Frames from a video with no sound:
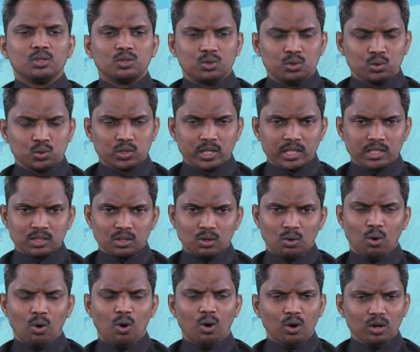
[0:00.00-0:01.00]
quizzes,
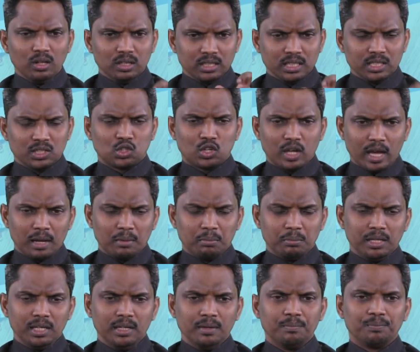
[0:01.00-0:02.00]
all these can
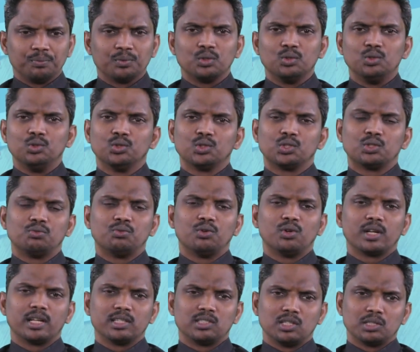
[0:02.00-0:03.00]
be used
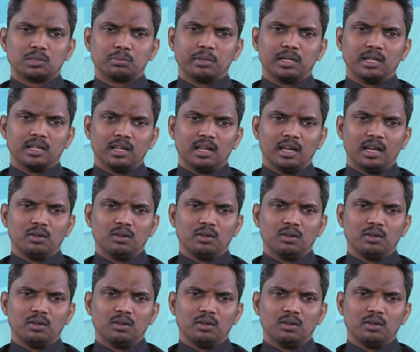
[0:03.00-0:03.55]
for assessment.